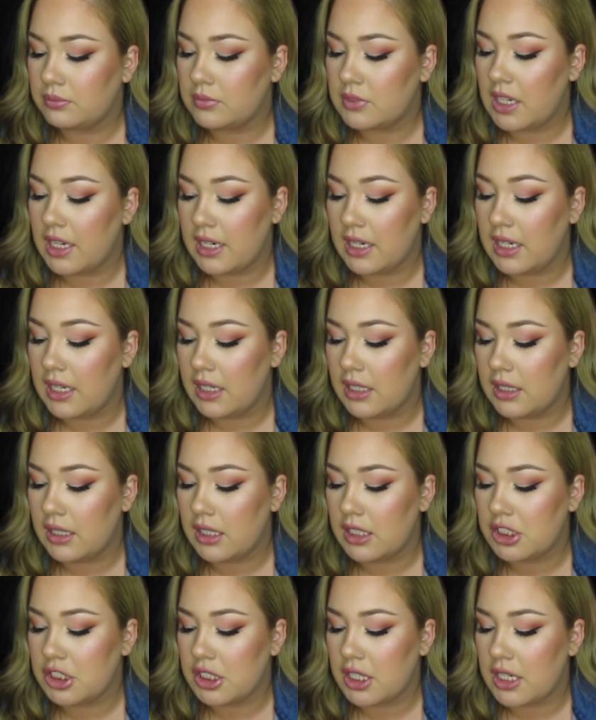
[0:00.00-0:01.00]
in
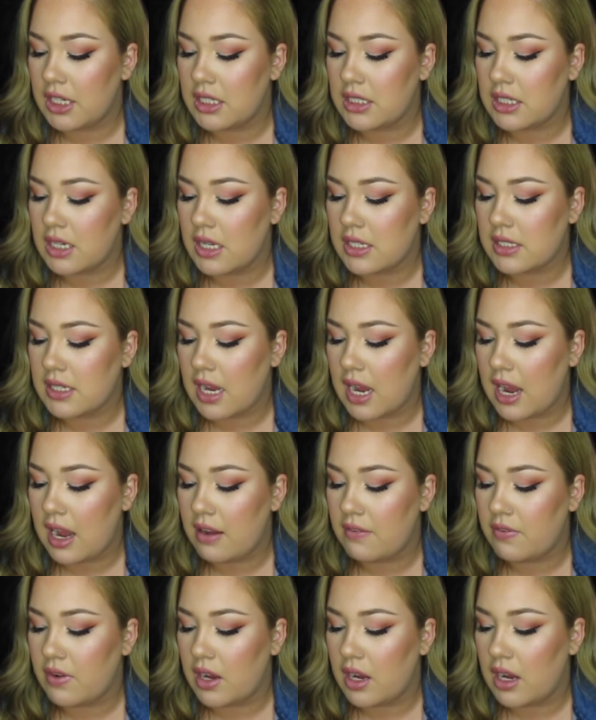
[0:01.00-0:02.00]
English, and it does
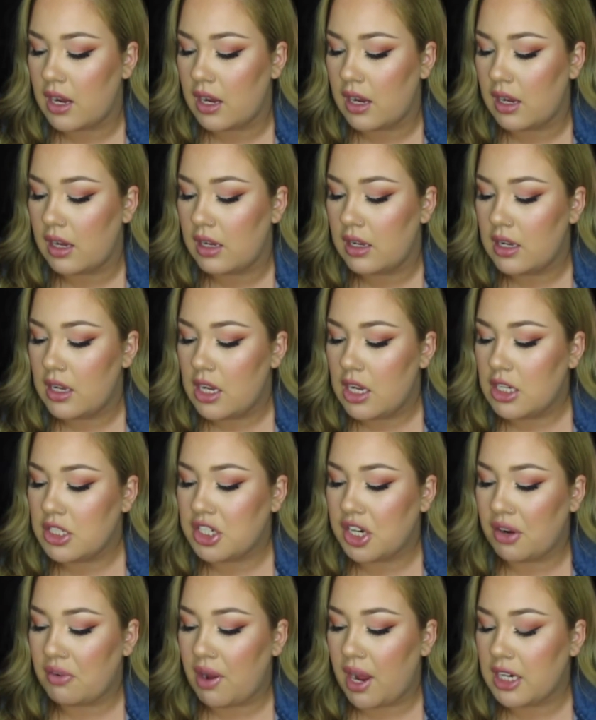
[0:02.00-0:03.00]
have
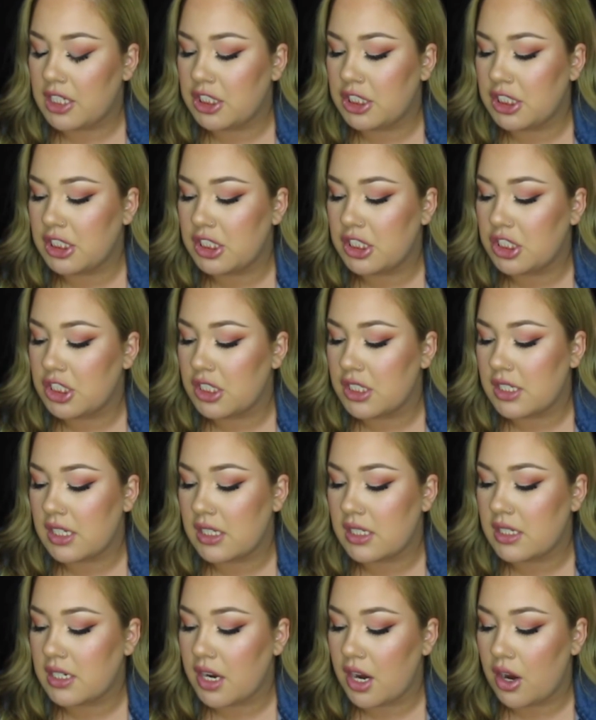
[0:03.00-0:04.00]
directions. Just
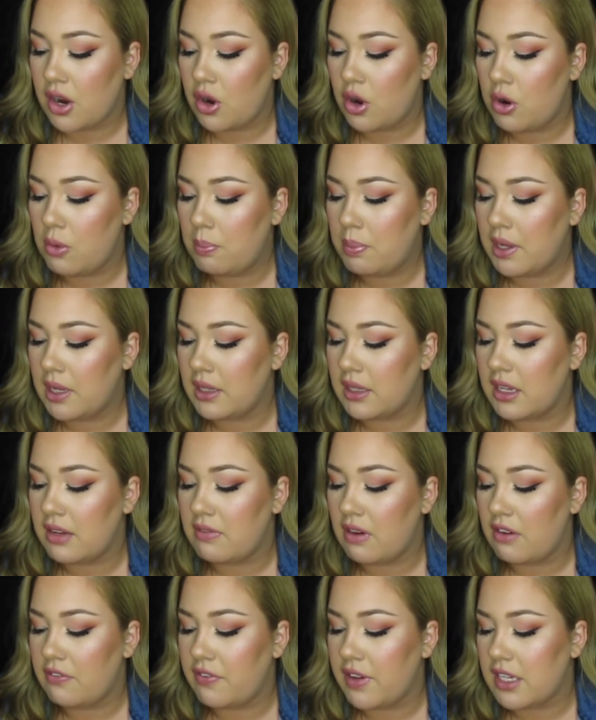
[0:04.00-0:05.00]
says tear open,
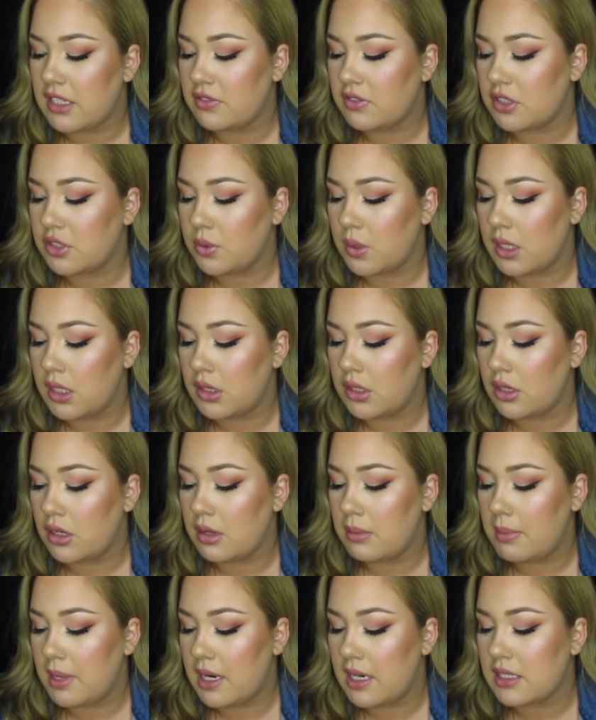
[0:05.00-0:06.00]
leave on face for
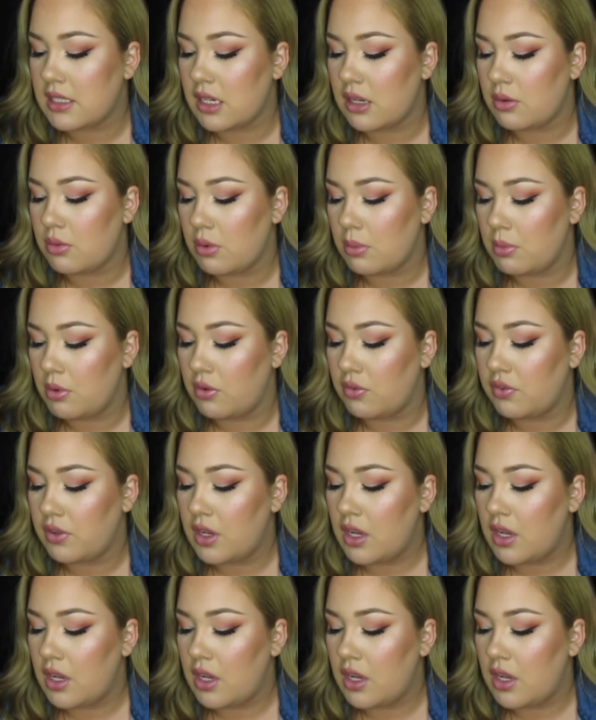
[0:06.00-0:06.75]
20-30 minutes, and remove.